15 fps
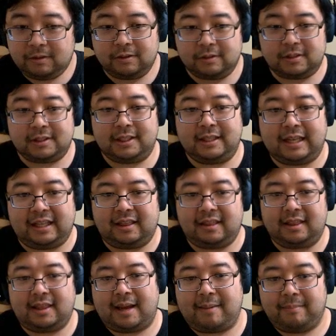you'll see that
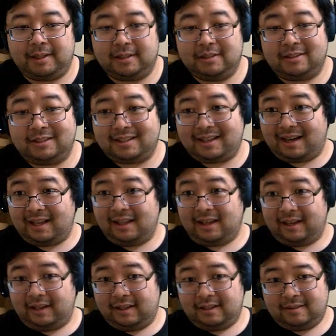that monster is
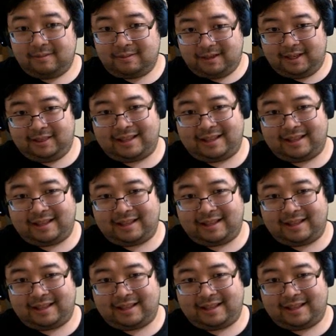highlighted, right?